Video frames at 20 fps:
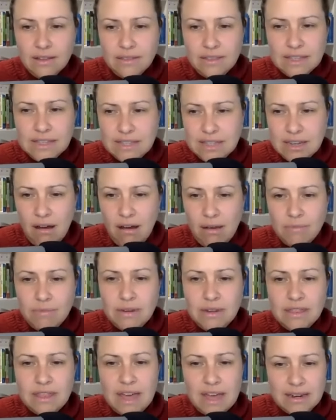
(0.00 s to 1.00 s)
this
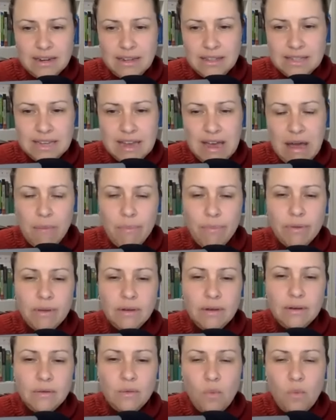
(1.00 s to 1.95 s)
time that needs to happen.